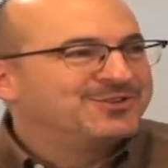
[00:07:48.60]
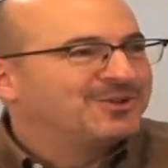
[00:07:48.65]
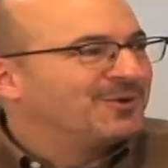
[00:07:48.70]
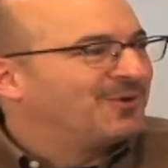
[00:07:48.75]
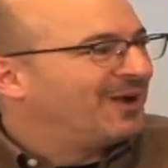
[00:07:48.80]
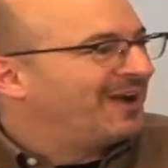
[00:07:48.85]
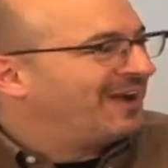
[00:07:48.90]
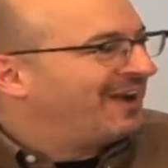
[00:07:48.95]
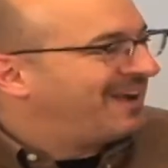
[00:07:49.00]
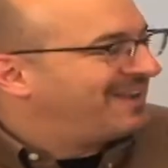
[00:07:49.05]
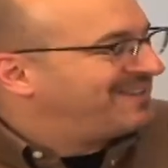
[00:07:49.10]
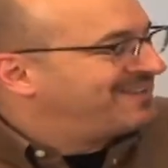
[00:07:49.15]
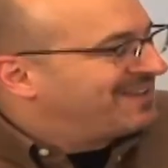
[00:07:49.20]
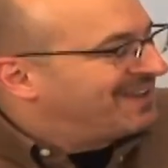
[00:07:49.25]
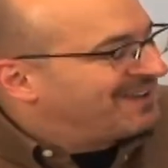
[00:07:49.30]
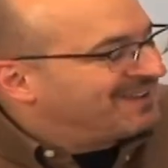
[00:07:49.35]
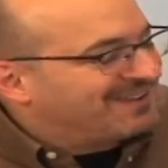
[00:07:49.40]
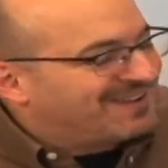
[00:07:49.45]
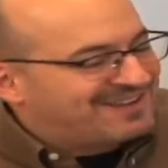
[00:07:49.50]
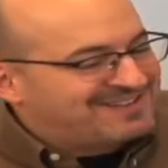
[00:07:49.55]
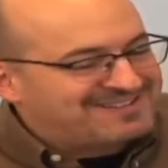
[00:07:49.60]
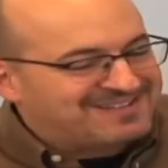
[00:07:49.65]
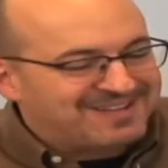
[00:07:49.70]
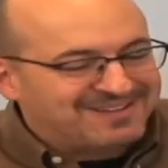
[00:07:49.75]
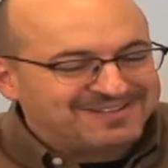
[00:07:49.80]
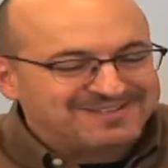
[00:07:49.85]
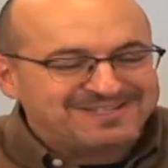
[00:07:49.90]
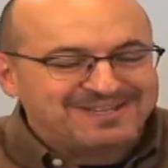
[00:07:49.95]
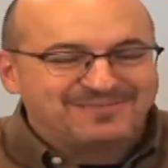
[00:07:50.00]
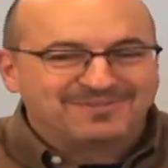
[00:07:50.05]
So I, I tell I
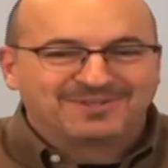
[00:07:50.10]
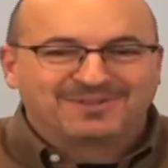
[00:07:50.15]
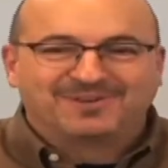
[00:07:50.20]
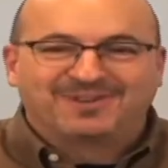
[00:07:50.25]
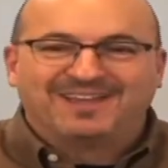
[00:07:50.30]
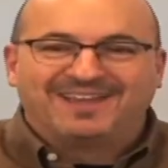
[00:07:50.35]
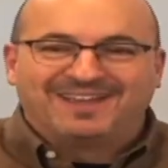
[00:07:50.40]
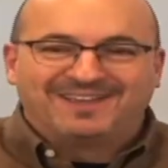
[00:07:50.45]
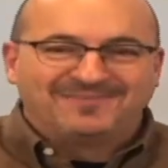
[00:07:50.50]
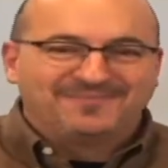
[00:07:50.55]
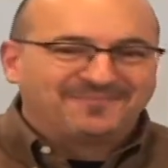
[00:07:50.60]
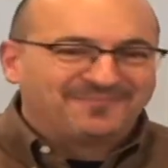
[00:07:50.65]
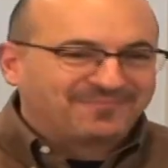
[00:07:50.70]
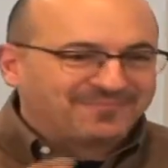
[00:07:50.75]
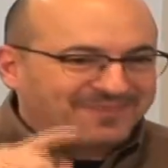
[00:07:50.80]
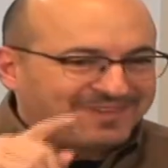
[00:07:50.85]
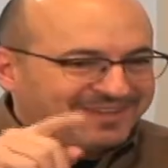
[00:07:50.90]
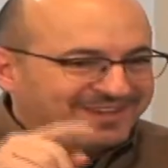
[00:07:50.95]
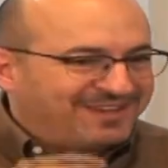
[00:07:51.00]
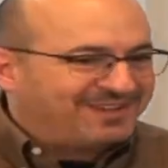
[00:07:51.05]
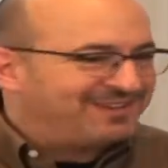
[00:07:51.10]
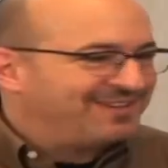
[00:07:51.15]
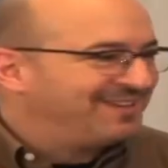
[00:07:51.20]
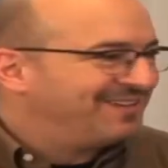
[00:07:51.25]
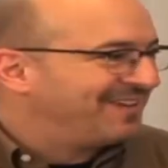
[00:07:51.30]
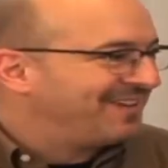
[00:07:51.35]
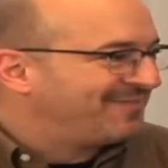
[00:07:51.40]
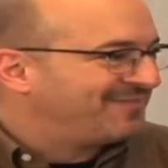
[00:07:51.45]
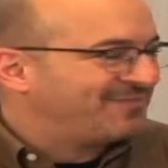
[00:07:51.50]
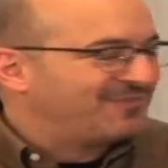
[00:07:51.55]
tell the teams, okay, you got
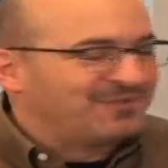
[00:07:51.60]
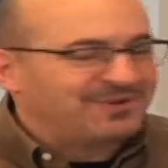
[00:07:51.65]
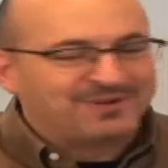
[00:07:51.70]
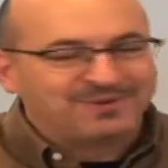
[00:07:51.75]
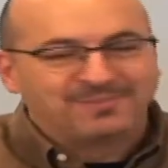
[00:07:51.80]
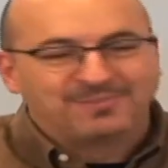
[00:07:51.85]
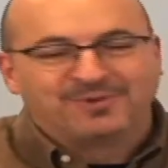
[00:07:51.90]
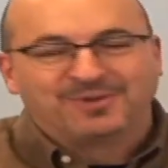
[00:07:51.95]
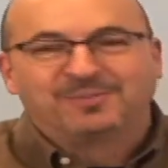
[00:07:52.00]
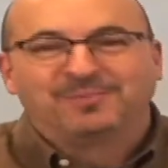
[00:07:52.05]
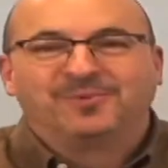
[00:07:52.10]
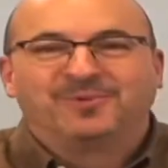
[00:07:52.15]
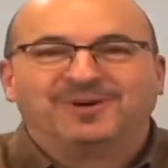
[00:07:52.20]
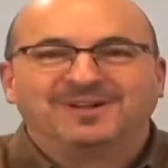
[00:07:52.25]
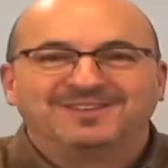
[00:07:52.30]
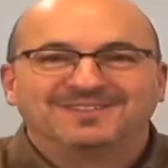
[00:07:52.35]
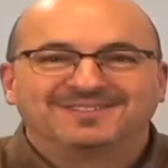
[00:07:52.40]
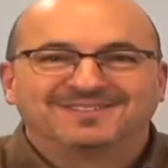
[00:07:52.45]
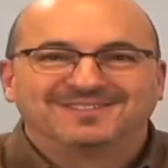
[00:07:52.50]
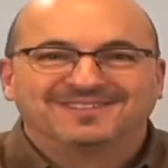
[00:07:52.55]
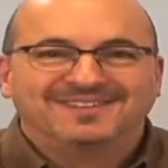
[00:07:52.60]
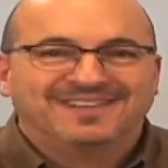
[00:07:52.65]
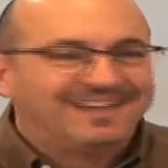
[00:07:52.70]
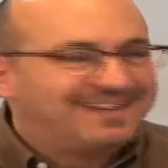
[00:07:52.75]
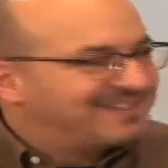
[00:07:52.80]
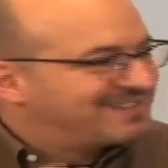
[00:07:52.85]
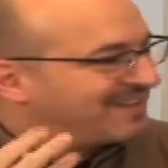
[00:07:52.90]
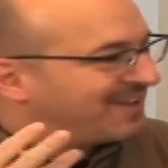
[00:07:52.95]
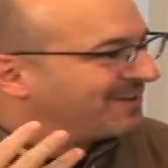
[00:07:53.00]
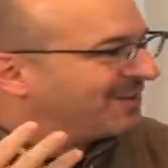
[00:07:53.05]
you have four hundred bullet points,
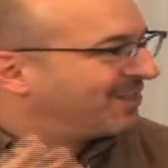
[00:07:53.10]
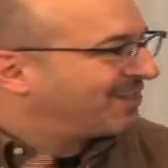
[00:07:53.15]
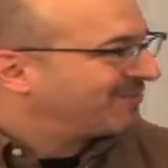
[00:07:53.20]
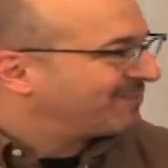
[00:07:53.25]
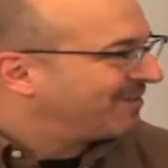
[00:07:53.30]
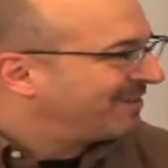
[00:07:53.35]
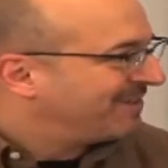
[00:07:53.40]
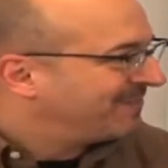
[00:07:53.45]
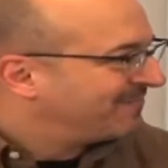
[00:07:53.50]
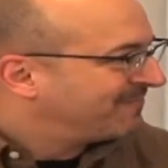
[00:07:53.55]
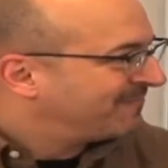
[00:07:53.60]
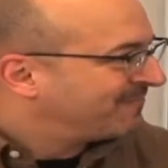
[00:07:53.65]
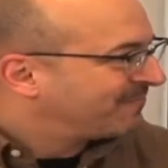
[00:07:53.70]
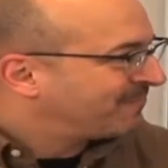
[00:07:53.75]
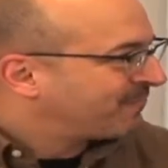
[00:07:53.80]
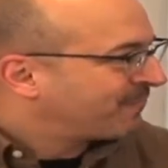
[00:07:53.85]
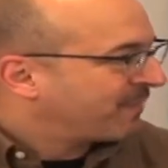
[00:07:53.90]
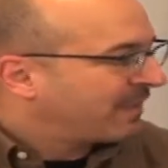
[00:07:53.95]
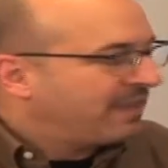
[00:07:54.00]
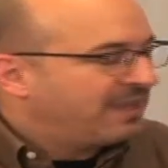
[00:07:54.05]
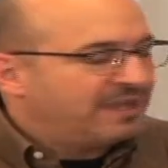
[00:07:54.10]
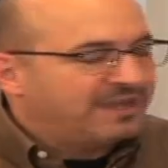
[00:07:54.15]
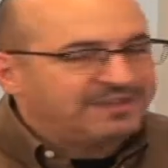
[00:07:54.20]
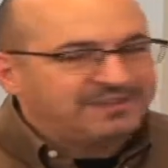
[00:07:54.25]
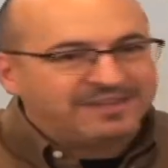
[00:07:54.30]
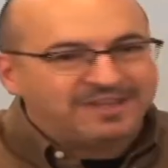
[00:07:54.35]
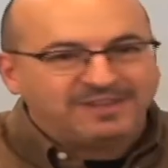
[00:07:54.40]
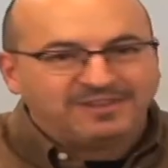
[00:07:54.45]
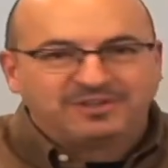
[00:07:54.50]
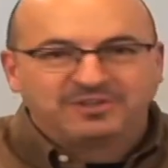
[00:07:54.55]
get it down to three. Right.
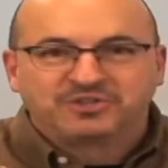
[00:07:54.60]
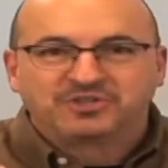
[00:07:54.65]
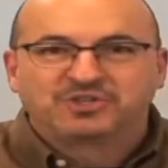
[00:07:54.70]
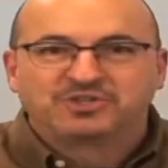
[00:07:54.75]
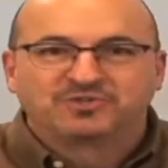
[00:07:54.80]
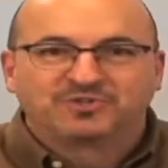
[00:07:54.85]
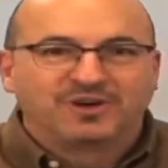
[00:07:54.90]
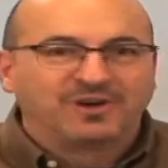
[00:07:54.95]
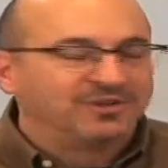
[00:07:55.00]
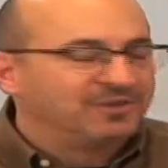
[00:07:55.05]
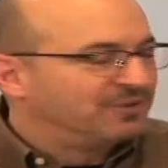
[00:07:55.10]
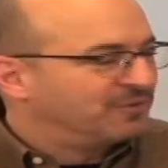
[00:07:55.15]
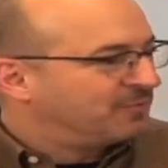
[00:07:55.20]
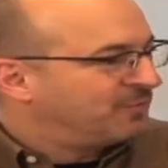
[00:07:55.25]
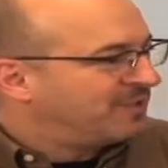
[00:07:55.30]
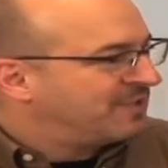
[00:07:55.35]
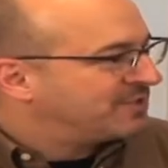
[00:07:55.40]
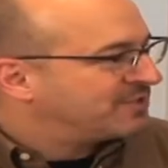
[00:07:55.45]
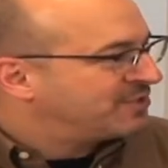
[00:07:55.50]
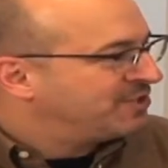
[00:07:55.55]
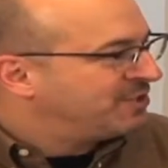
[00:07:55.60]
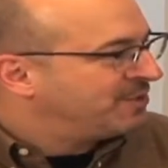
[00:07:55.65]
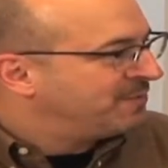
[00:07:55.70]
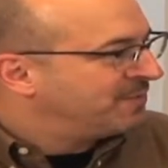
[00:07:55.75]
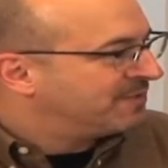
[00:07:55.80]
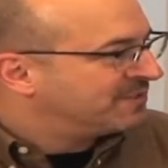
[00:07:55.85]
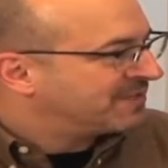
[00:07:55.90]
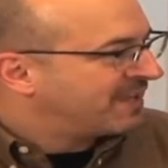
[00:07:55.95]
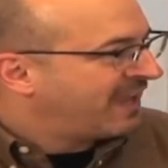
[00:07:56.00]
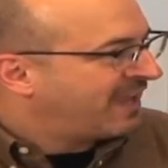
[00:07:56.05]
In in the struggle, we as
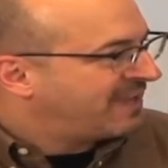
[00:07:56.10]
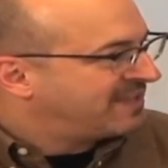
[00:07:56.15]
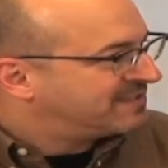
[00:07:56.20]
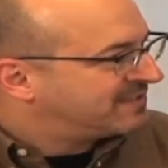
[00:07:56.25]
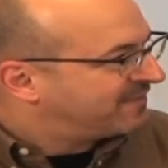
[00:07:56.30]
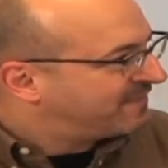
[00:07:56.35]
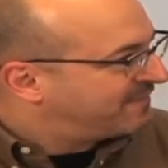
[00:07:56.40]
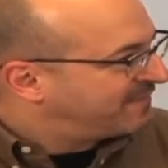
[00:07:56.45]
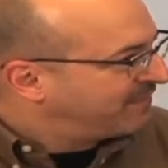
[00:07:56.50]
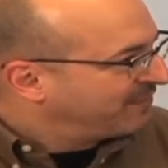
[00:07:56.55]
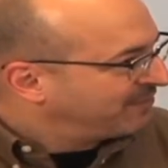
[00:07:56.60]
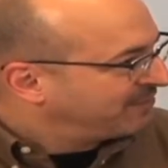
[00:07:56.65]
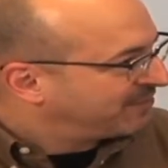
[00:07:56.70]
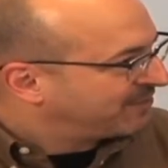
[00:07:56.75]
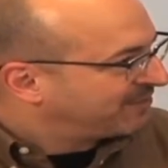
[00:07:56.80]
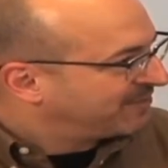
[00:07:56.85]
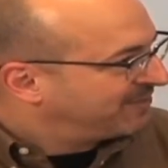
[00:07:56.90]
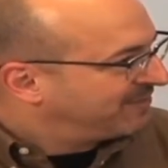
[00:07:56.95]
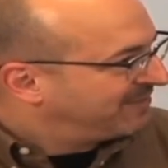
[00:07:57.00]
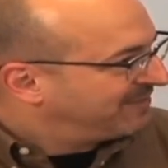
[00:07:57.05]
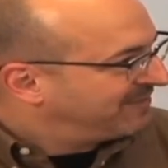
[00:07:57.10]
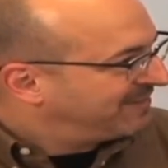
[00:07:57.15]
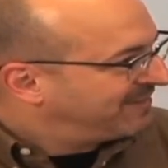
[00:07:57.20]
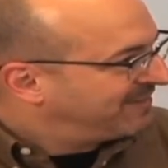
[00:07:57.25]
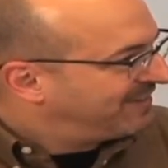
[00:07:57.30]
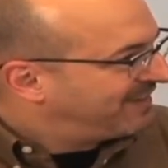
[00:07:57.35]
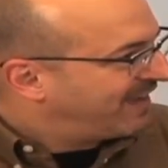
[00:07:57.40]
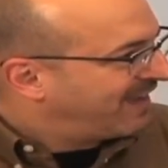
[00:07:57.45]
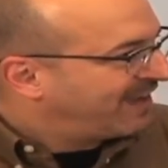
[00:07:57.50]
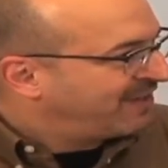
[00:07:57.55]
humans hate to filter.
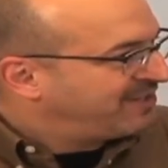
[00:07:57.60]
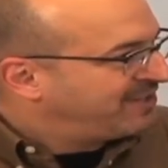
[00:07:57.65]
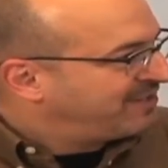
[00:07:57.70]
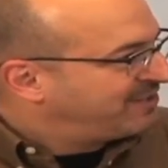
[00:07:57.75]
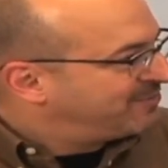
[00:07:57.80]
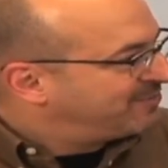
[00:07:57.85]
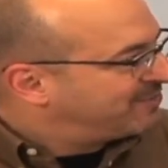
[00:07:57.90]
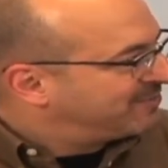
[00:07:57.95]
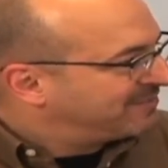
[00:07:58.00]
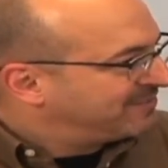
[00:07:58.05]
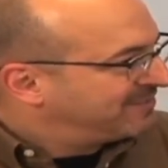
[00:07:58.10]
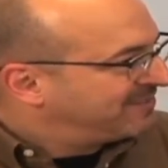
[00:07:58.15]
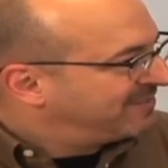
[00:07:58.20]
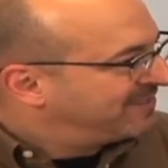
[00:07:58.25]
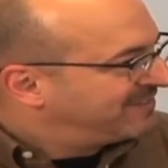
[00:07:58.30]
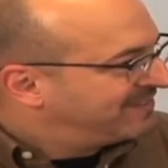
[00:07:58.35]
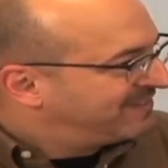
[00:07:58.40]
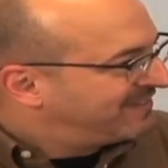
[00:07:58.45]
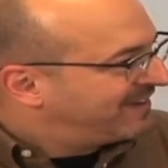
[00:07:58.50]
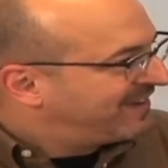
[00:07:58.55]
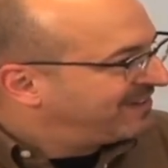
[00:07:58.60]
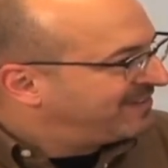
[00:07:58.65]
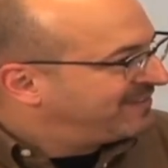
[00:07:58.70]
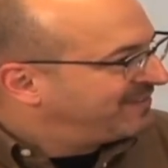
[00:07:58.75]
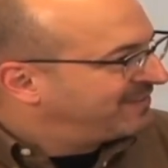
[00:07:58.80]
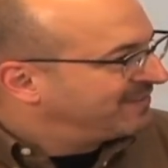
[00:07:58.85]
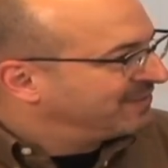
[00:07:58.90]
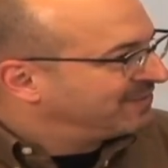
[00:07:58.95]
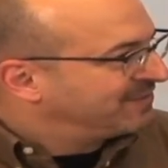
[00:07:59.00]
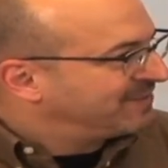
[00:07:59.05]
Yes. How do you? How do you
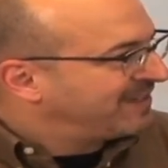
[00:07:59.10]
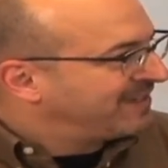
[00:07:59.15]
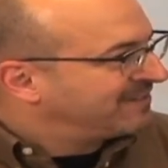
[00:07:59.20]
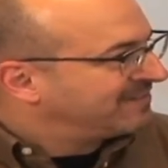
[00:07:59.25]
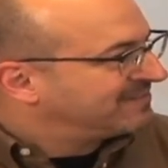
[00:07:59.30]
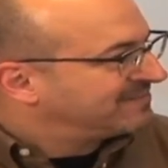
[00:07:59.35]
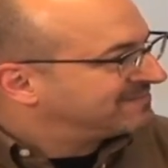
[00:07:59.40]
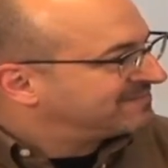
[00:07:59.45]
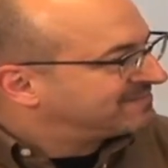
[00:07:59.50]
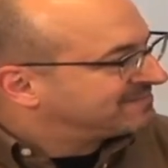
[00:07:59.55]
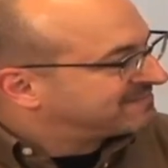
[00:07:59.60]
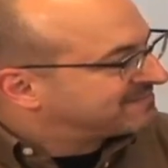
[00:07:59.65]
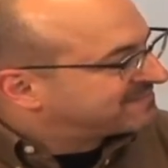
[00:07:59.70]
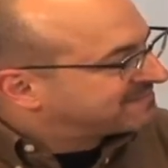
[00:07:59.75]
filter that? Well, and the